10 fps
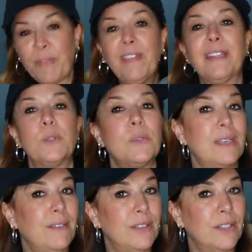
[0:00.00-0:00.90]
I think this
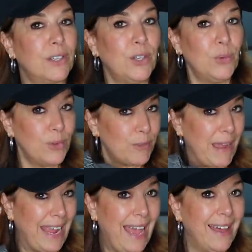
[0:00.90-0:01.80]
would even look cute with
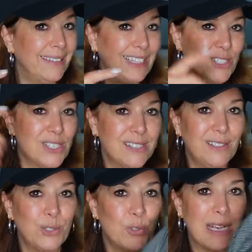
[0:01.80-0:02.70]
my hat, like just a
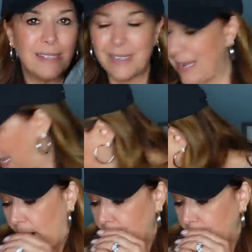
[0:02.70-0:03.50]
little dress and hat.